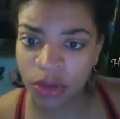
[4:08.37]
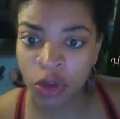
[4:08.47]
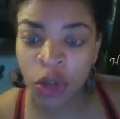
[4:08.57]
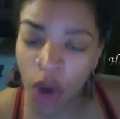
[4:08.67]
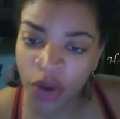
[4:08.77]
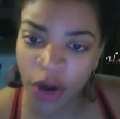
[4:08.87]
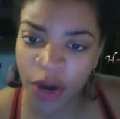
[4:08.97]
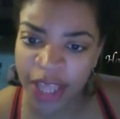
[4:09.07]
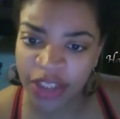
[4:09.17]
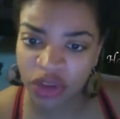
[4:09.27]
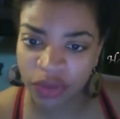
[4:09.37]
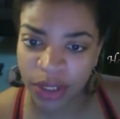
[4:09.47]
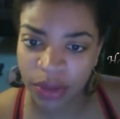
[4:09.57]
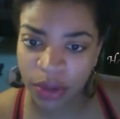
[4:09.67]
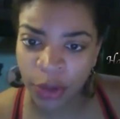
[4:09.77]
Know your history.
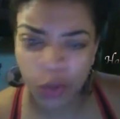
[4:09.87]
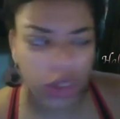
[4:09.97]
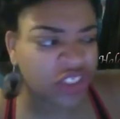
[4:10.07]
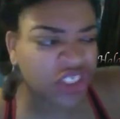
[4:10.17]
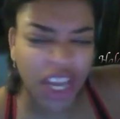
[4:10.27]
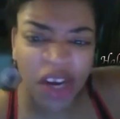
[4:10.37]
We're sitting